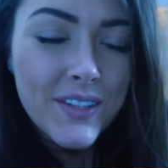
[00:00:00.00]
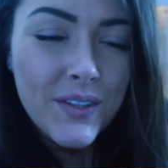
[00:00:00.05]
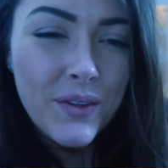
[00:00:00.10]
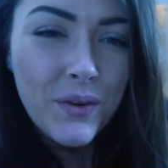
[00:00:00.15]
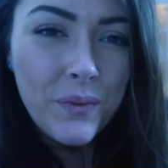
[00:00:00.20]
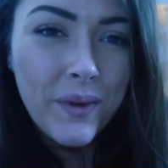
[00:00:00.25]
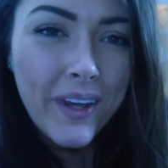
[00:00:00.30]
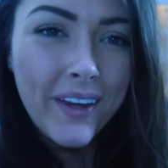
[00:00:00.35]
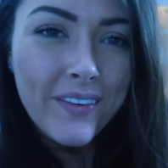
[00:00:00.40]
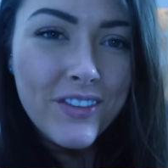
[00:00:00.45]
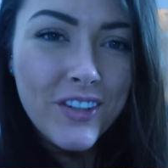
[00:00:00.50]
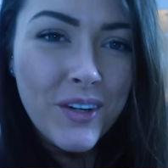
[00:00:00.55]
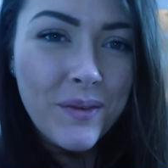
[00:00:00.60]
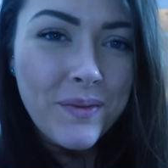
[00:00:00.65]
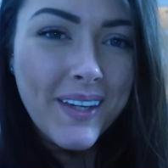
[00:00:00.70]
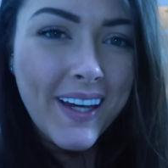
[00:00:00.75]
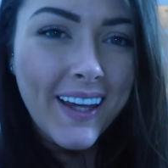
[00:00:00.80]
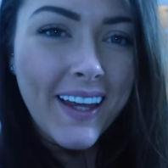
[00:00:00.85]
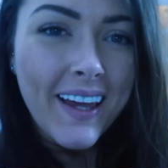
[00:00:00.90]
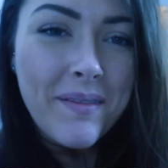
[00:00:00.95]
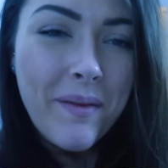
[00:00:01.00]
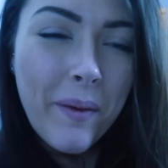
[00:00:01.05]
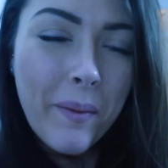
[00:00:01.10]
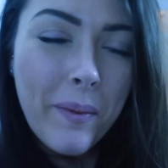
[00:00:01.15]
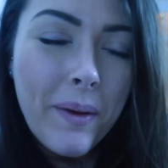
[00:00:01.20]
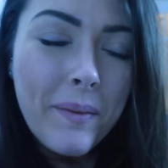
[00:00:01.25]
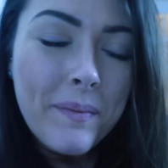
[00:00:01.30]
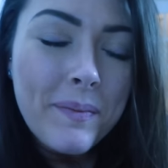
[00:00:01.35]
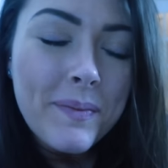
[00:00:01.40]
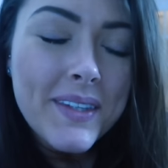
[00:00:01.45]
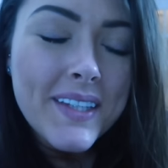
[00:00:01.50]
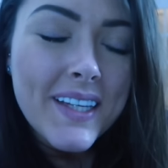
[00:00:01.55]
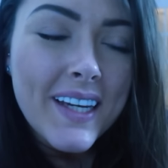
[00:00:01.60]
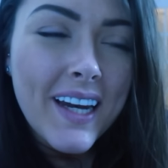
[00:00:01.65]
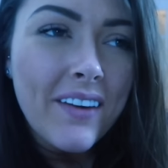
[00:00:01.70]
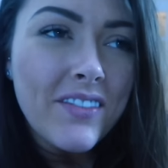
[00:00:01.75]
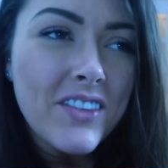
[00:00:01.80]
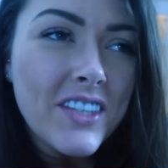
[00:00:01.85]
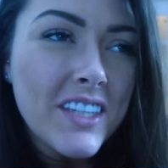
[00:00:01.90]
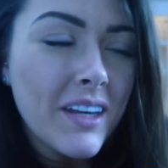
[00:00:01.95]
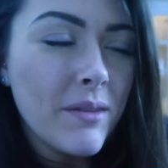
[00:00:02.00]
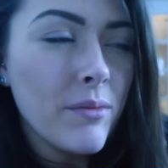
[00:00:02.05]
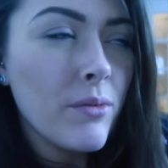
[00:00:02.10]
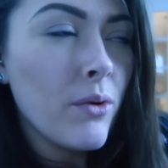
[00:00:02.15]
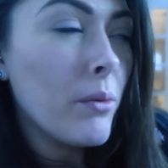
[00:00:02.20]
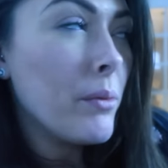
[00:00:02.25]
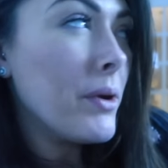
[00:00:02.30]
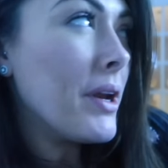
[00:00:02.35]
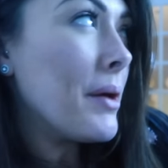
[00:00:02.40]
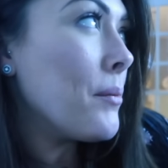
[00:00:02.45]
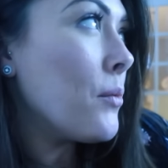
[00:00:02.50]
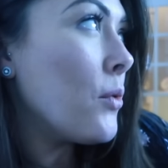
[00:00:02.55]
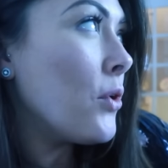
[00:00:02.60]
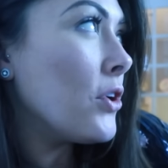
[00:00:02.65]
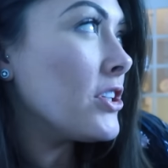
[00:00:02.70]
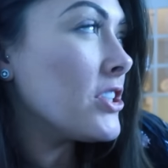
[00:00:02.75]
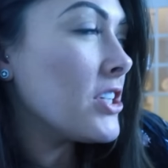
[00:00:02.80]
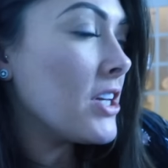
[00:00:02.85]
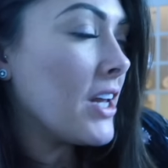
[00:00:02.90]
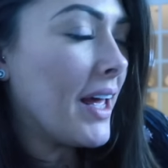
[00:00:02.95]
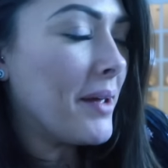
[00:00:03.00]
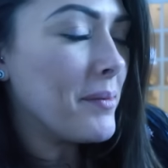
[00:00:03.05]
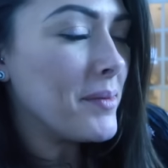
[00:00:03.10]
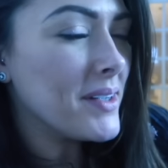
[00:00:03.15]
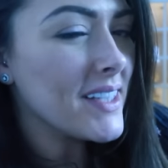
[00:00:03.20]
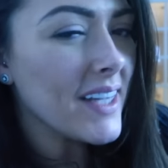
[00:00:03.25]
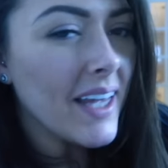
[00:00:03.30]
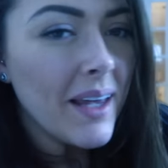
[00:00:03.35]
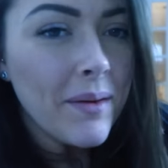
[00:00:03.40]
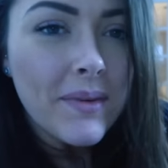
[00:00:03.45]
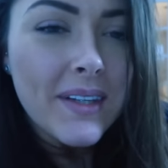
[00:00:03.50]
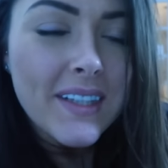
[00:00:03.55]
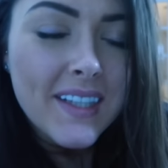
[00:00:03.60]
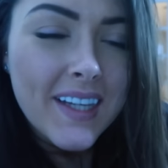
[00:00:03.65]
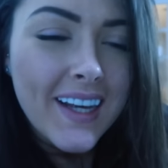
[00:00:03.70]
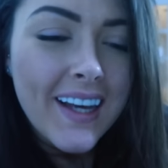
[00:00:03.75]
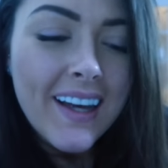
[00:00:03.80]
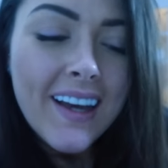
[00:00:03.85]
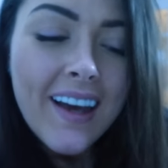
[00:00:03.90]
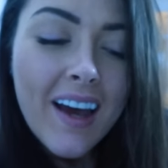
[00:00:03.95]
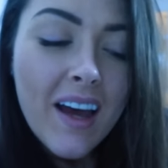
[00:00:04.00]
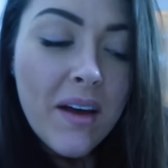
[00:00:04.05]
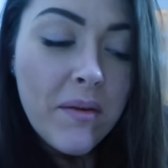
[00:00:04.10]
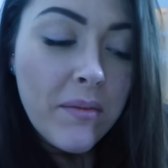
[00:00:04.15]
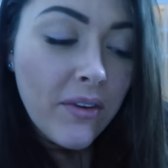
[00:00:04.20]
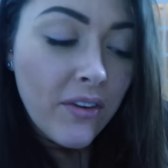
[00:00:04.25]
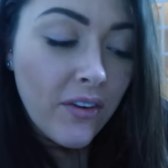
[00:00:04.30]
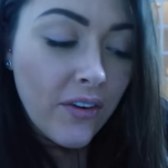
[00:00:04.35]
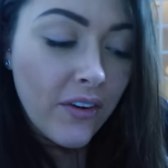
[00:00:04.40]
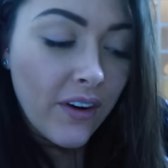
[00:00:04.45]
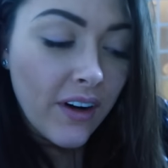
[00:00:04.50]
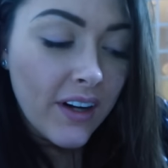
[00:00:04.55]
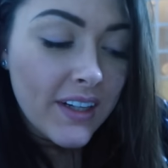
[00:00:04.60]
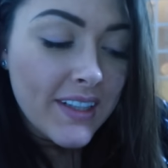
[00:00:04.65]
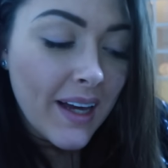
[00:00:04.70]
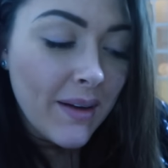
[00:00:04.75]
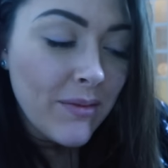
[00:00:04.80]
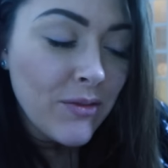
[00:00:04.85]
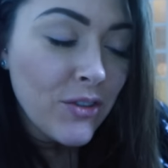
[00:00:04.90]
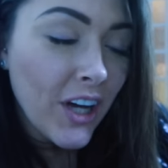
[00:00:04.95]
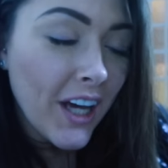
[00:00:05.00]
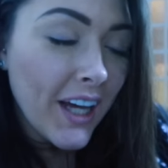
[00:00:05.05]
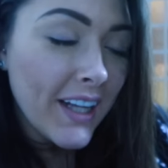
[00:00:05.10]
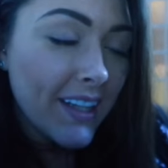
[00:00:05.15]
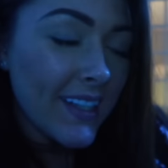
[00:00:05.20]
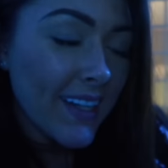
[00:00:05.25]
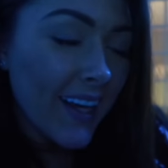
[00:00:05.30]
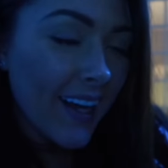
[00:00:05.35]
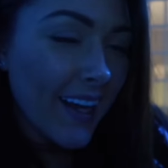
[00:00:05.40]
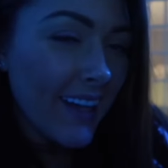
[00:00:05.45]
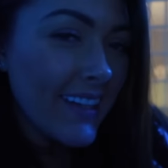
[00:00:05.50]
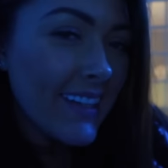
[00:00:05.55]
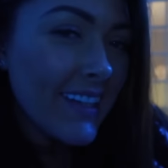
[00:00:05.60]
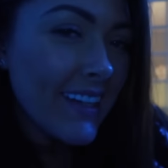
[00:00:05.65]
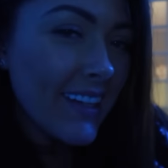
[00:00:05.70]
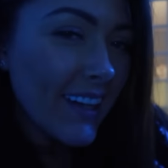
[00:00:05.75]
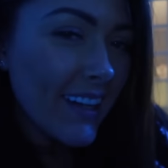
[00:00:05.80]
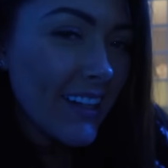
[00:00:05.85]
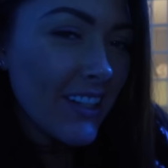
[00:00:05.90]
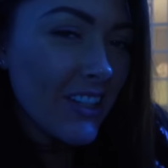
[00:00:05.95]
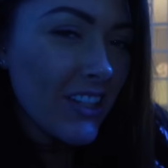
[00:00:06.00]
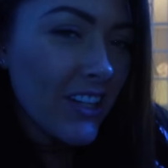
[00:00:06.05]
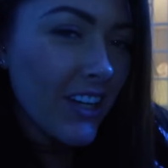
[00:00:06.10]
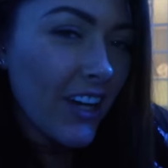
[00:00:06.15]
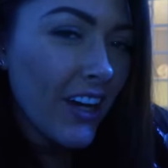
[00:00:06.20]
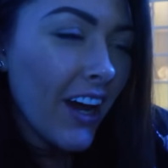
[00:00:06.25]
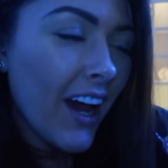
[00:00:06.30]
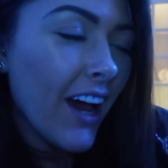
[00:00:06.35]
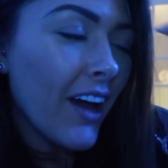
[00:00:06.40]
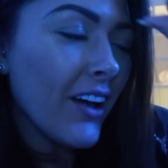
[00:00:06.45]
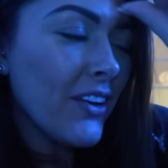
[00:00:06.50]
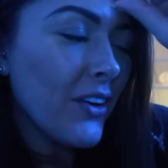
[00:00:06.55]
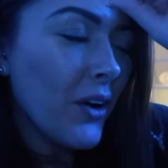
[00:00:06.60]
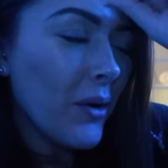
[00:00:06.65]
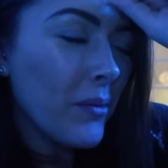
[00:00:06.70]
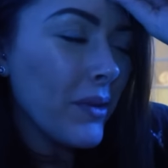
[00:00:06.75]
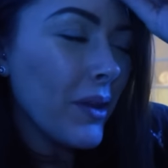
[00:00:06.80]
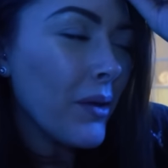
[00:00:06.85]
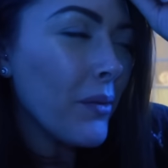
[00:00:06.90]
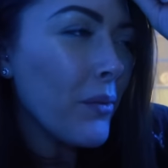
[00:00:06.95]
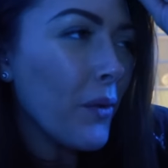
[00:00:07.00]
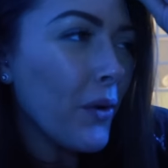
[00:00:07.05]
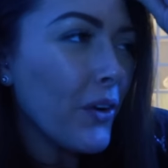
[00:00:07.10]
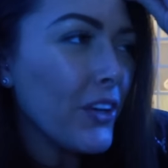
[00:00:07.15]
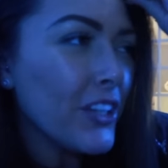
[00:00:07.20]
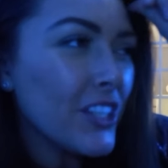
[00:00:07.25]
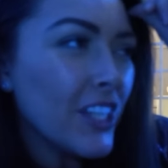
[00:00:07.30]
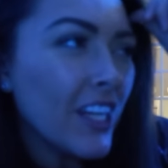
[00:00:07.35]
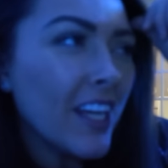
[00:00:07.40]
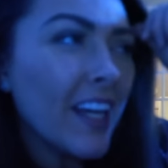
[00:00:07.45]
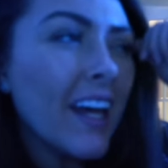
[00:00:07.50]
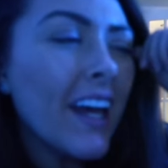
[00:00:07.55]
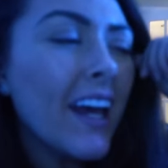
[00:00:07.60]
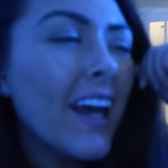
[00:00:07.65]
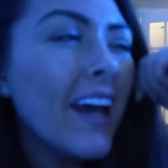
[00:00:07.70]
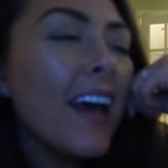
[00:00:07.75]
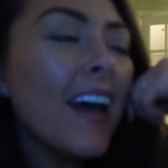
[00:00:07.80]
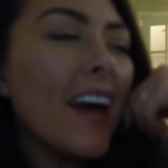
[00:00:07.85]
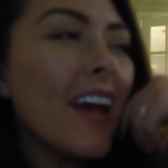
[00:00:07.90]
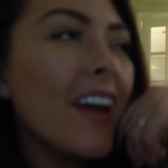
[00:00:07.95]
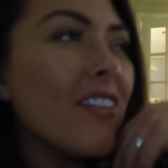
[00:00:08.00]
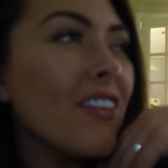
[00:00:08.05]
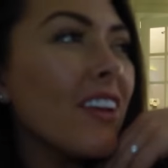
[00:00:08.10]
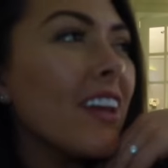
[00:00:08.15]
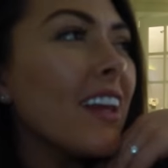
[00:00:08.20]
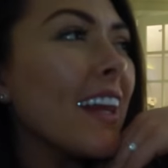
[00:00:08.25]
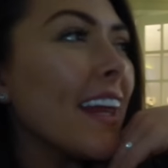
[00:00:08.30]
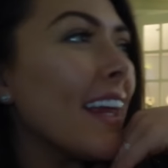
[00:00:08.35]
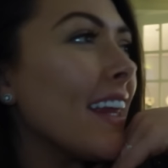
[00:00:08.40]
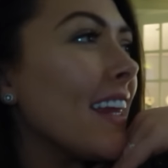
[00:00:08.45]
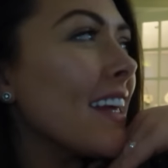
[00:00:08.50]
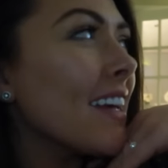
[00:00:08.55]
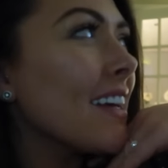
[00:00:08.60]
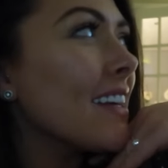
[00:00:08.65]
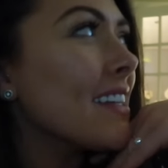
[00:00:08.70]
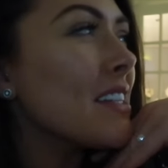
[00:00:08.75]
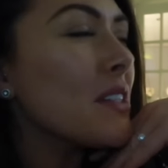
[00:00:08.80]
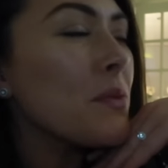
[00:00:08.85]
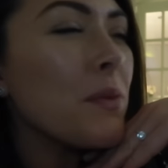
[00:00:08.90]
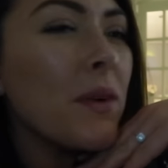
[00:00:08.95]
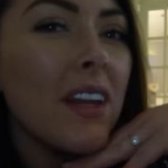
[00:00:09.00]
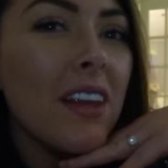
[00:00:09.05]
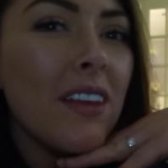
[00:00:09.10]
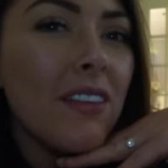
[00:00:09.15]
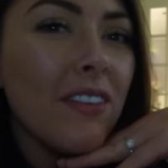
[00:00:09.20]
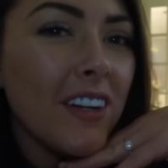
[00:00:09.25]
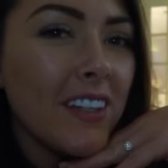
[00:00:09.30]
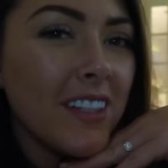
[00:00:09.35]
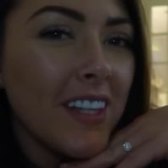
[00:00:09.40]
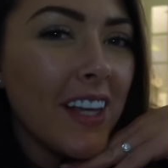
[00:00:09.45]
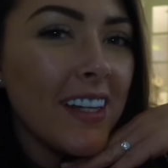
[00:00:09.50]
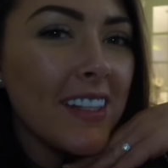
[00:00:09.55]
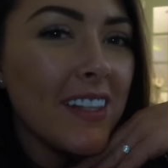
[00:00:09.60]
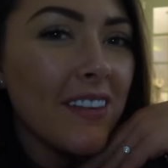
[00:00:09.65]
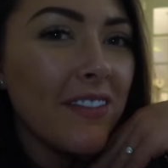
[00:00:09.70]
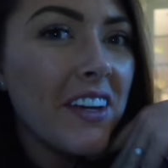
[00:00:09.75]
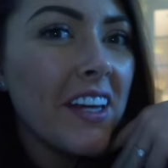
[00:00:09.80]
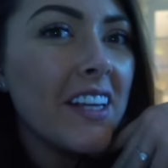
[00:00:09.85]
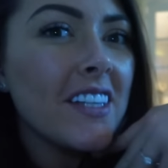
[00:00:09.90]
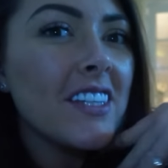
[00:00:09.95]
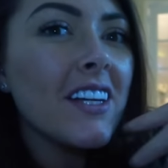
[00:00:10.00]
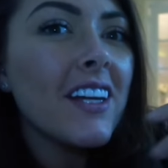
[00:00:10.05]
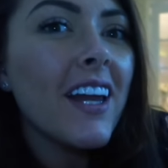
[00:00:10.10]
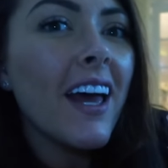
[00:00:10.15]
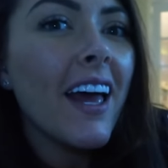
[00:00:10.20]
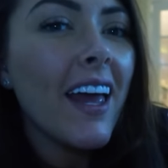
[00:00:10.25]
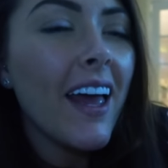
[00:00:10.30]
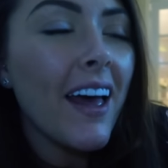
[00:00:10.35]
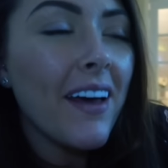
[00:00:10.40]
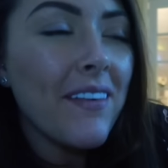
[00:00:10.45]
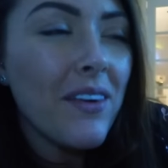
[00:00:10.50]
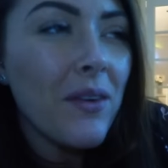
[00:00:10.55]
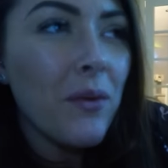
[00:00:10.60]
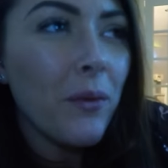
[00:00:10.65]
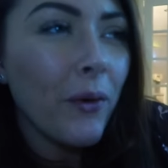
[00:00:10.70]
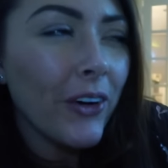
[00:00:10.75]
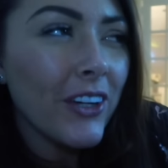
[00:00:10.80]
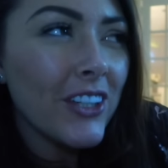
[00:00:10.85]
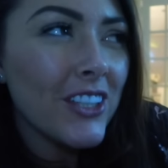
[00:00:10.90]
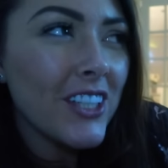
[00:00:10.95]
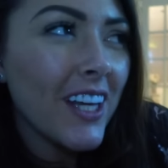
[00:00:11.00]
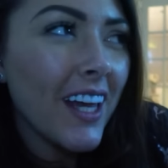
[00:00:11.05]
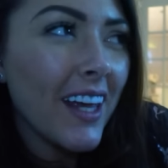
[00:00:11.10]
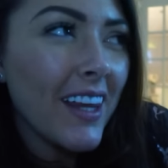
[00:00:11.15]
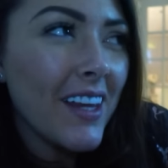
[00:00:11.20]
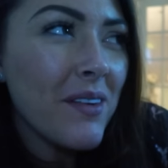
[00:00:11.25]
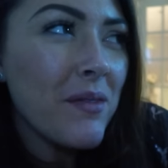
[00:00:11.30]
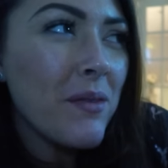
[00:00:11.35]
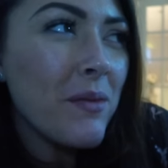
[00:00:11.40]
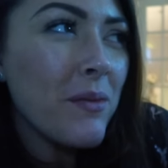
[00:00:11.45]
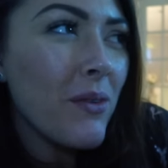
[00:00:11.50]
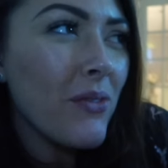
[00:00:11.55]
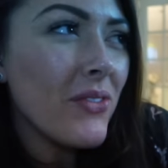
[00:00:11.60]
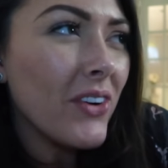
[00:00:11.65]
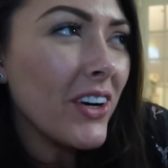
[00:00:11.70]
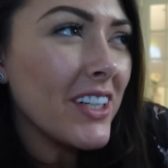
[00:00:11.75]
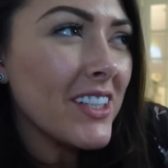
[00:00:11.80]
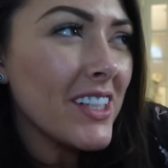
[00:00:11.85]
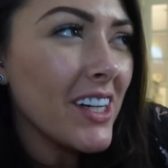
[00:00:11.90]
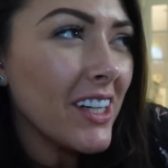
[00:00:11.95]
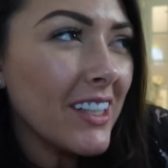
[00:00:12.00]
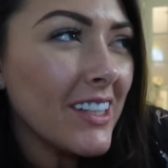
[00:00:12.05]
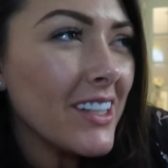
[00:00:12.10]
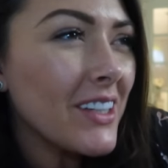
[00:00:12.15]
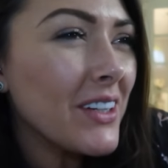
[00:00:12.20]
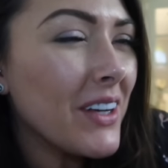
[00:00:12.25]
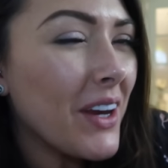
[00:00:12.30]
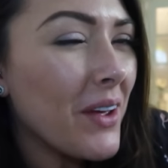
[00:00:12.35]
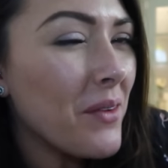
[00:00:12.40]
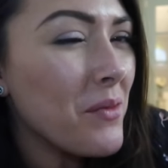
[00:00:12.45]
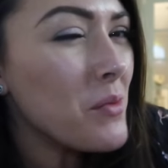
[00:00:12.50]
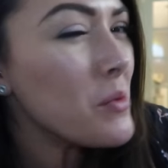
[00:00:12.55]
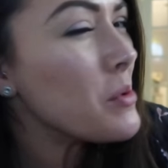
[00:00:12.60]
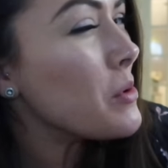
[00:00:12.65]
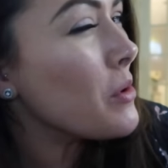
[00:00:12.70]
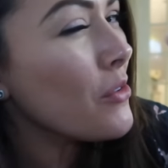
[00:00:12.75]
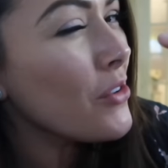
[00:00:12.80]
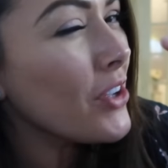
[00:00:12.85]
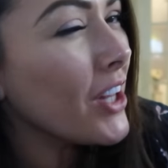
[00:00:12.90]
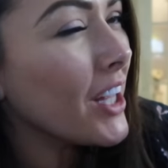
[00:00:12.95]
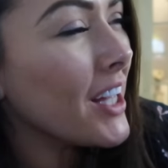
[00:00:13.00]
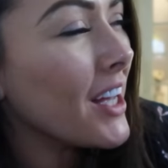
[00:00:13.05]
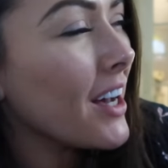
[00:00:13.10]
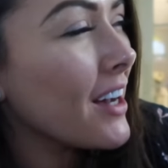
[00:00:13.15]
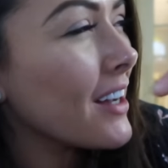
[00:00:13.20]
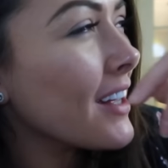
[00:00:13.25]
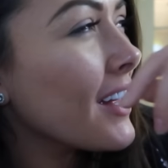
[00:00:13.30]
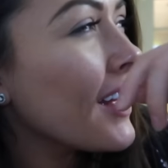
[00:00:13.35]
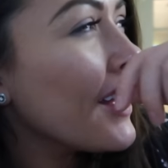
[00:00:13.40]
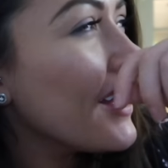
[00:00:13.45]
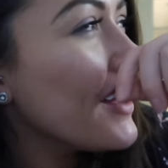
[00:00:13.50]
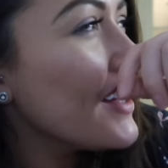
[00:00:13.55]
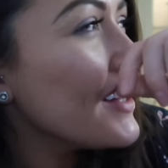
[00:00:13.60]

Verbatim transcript: So we have dropped Ella at my mum's and I've just come home and I'm watching I'm a Celebrity because I'm trying to get into it this year. I normally watch it and I really like it because it's one of the first things that Fraser and I ever watched together when we first started going out when we were really young.